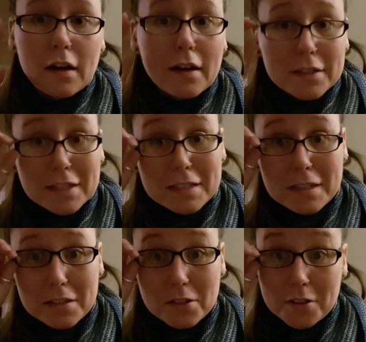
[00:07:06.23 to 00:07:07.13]
uh, to
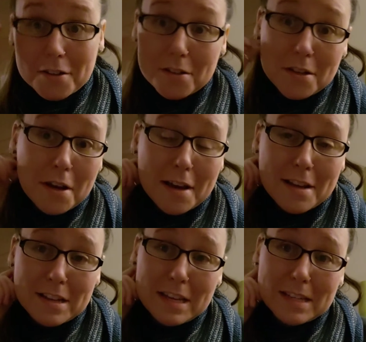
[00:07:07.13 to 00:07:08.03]
sisters,
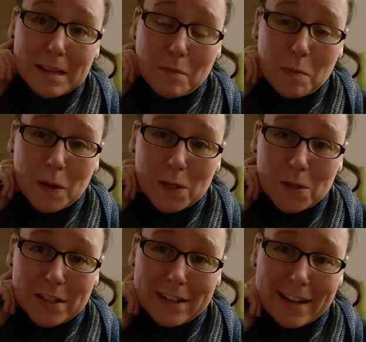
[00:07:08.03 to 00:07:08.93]
and they sent me a
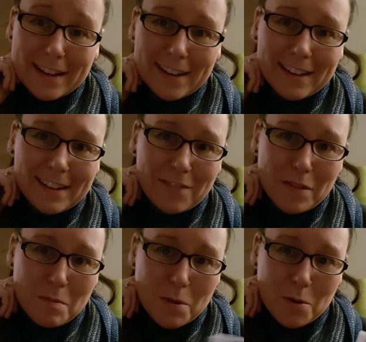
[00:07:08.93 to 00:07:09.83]
picture today
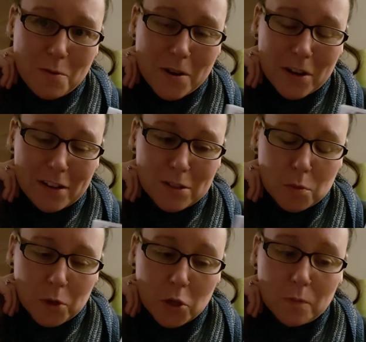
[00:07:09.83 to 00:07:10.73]
of them both wearing it.
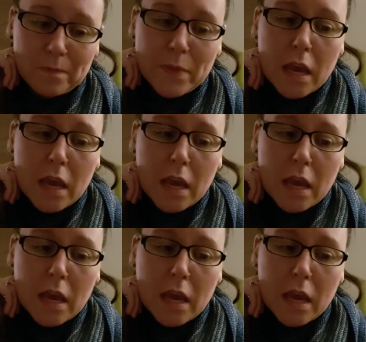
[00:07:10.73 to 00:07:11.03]
Super cute.